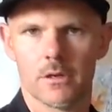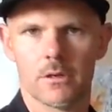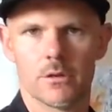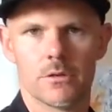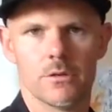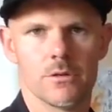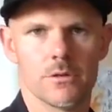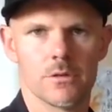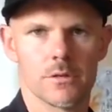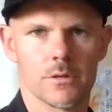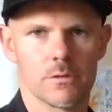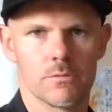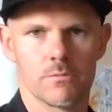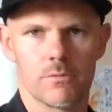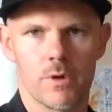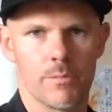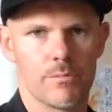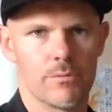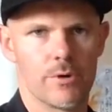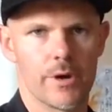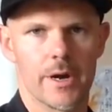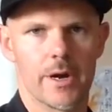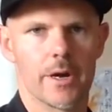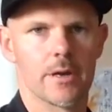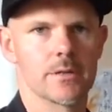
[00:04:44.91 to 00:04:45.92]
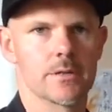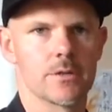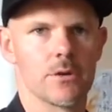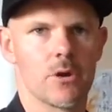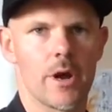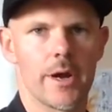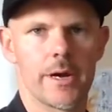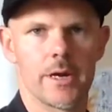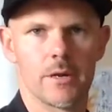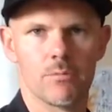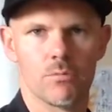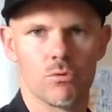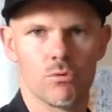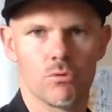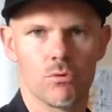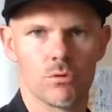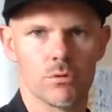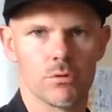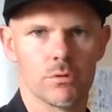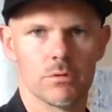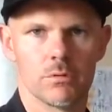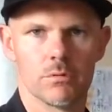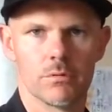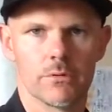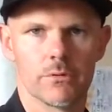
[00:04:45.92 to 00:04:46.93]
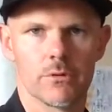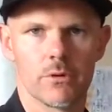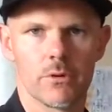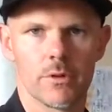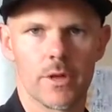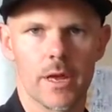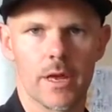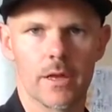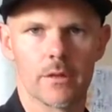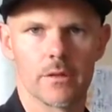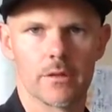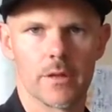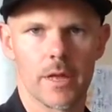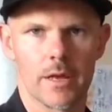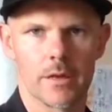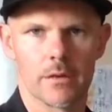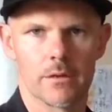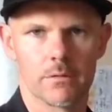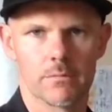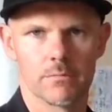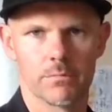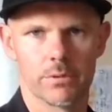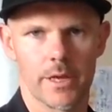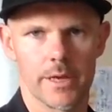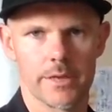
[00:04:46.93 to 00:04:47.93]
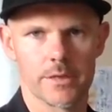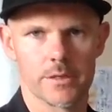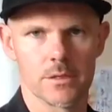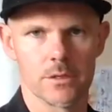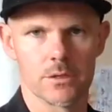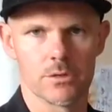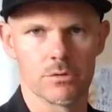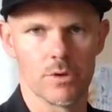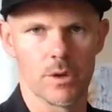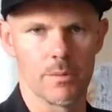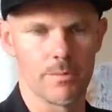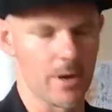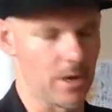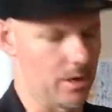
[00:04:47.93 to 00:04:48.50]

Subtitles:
Uses a Rembrandt as an ironing board, so that plays into it.